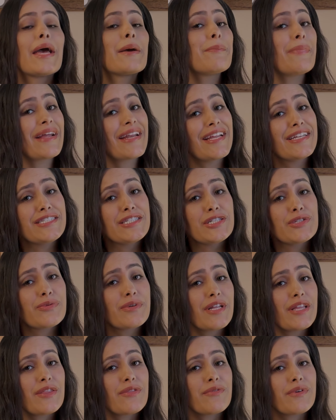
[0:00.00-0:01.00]
By
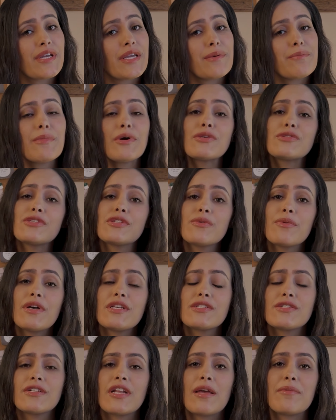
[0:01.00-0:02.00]
1923, most of the
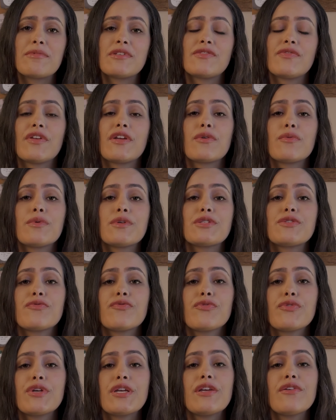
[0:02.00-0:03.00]
Western Hemisphere was
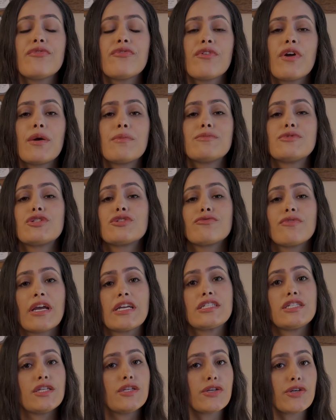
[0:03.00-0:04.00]
free from
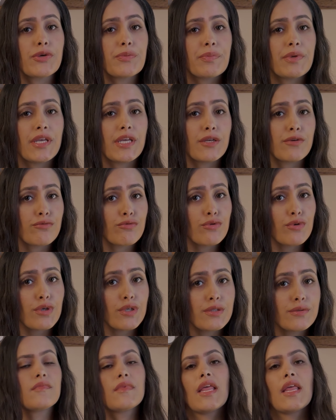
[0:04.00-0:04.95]
direct European rule.